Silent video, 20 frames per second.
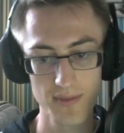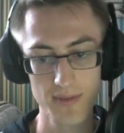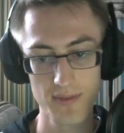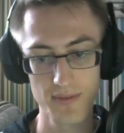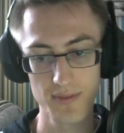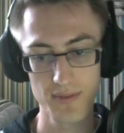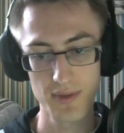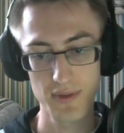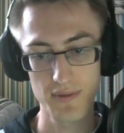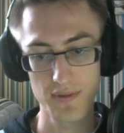
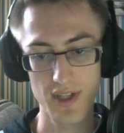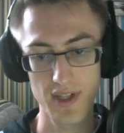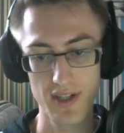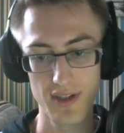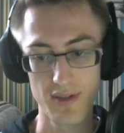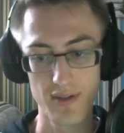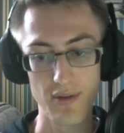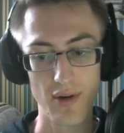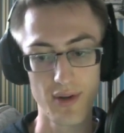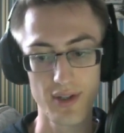we've done
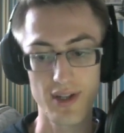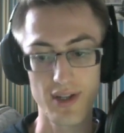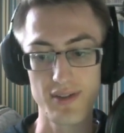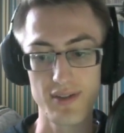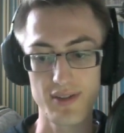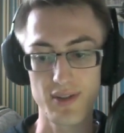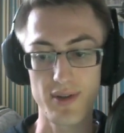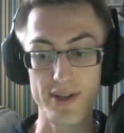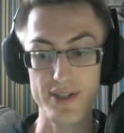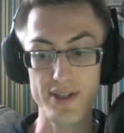the roller
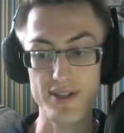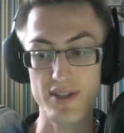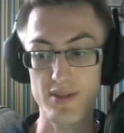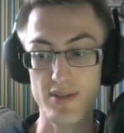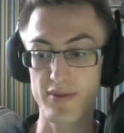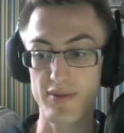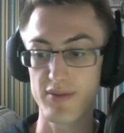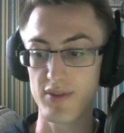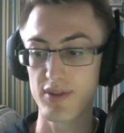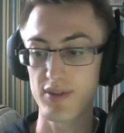coaster questions
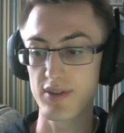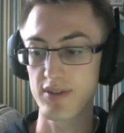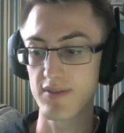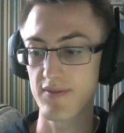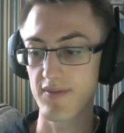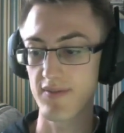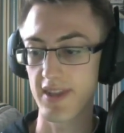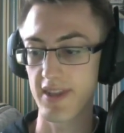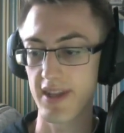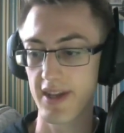before,
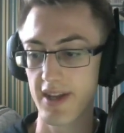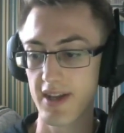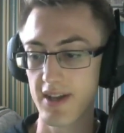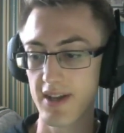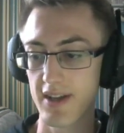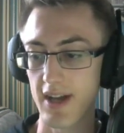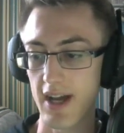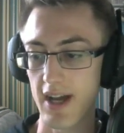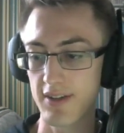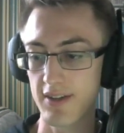
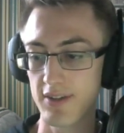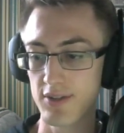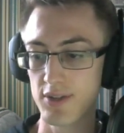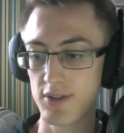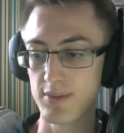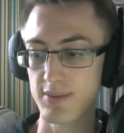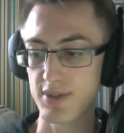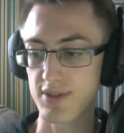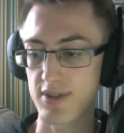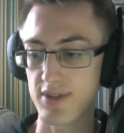and the
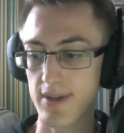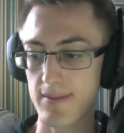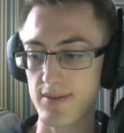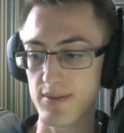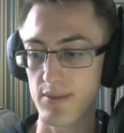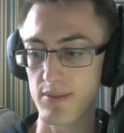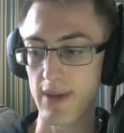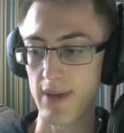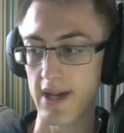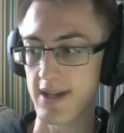normal streams
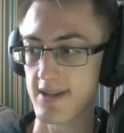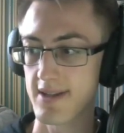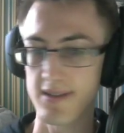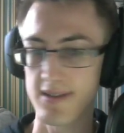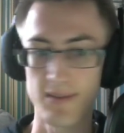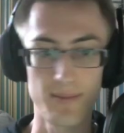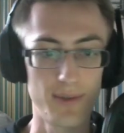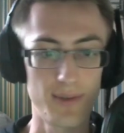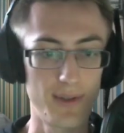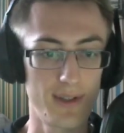will be back at
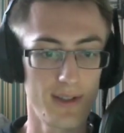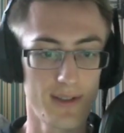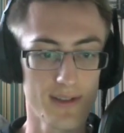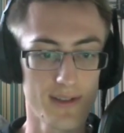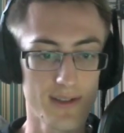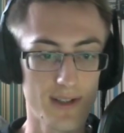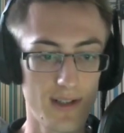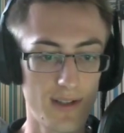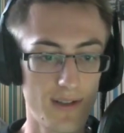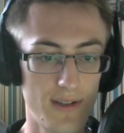some point.
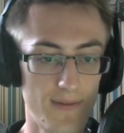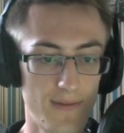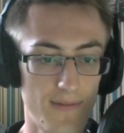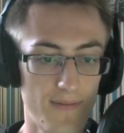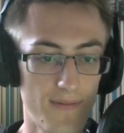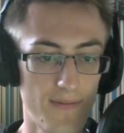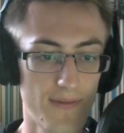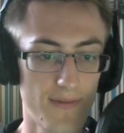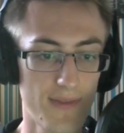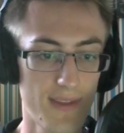So
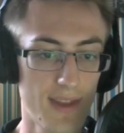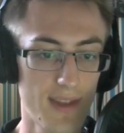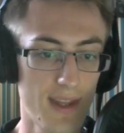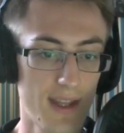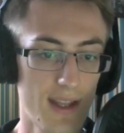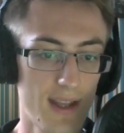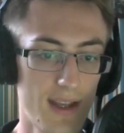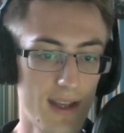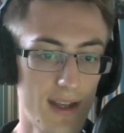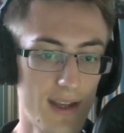
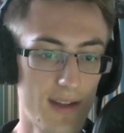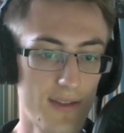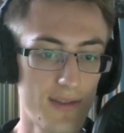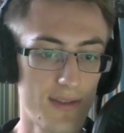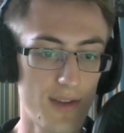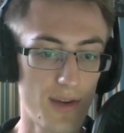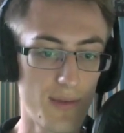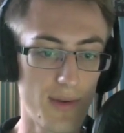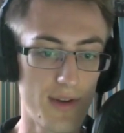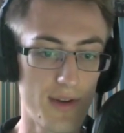
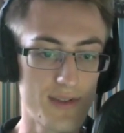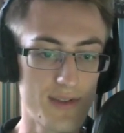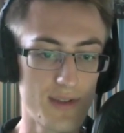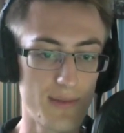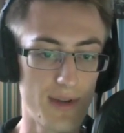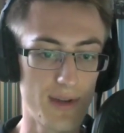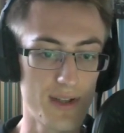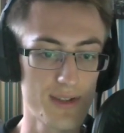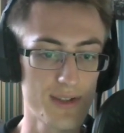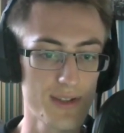don't worry too
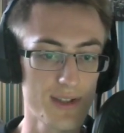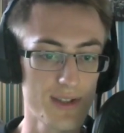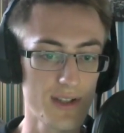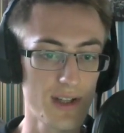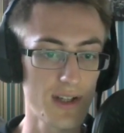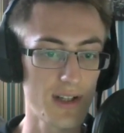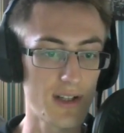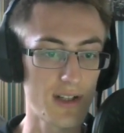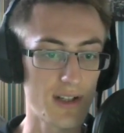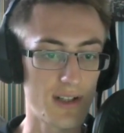much.
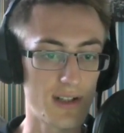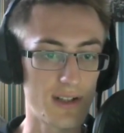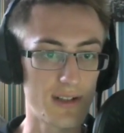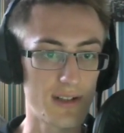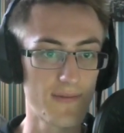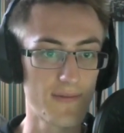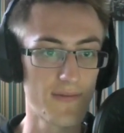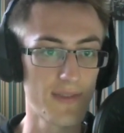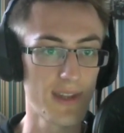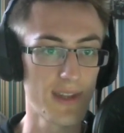Oh,
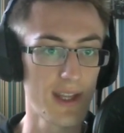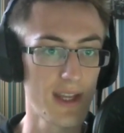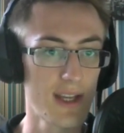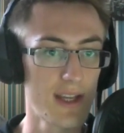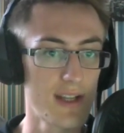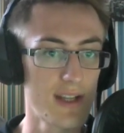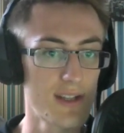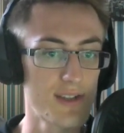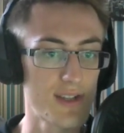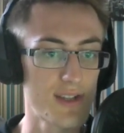
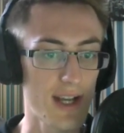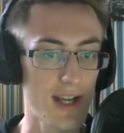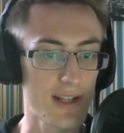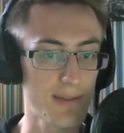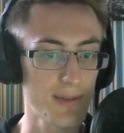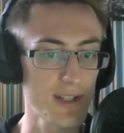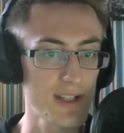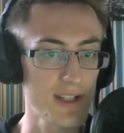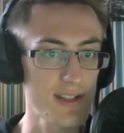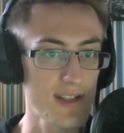Jack,
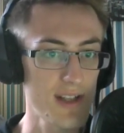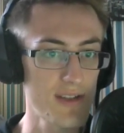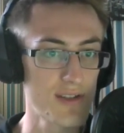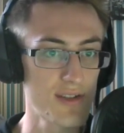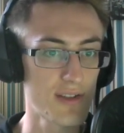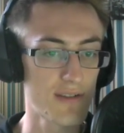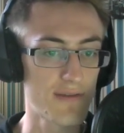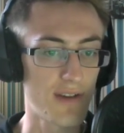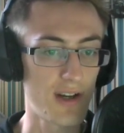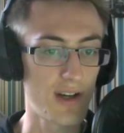I'm gonna send
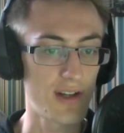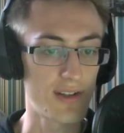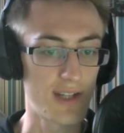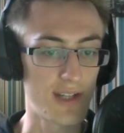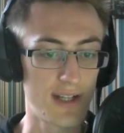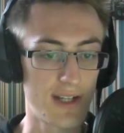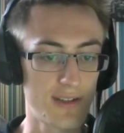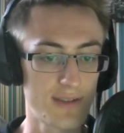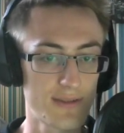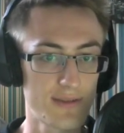you the file
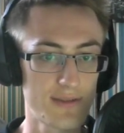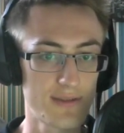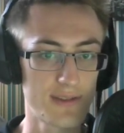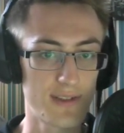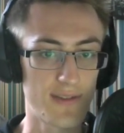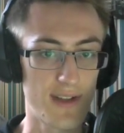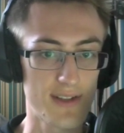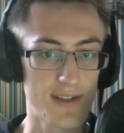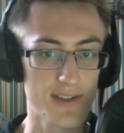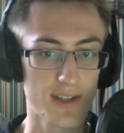now,
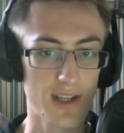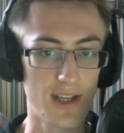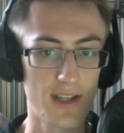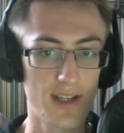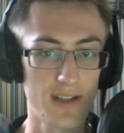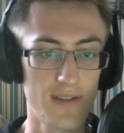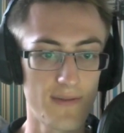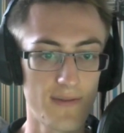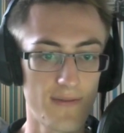if that's okay.